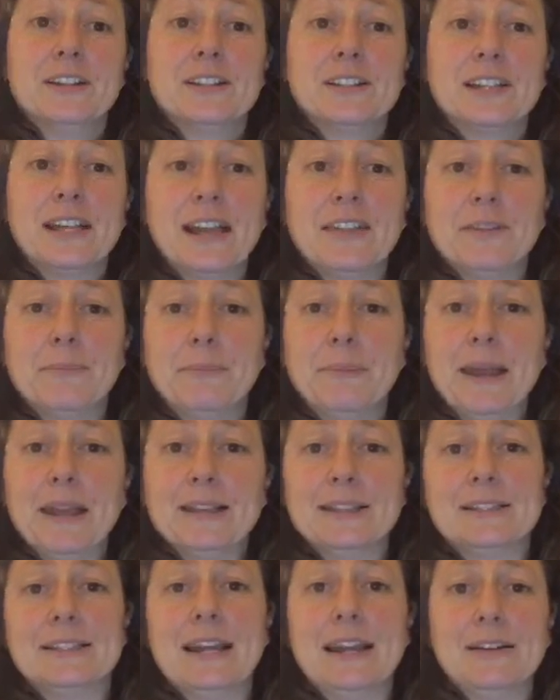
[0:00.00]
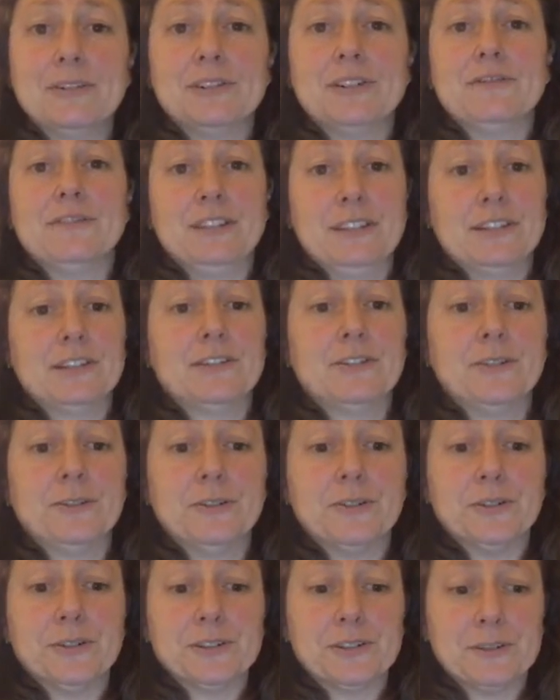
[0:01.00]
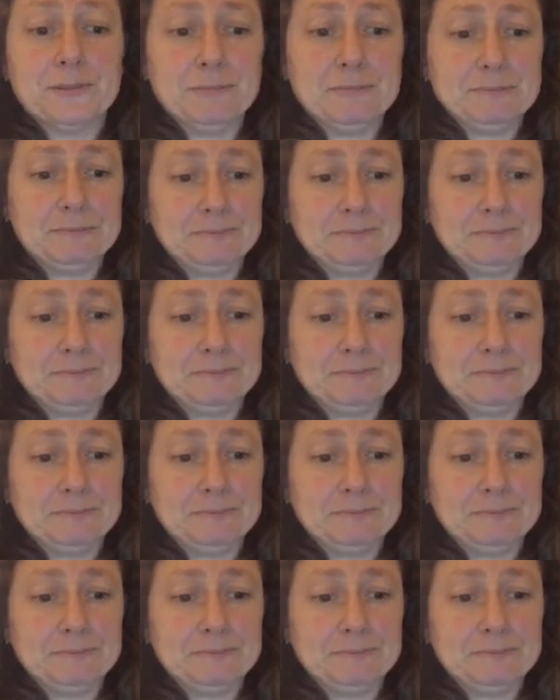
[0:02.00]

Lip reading: to get the best out of this course.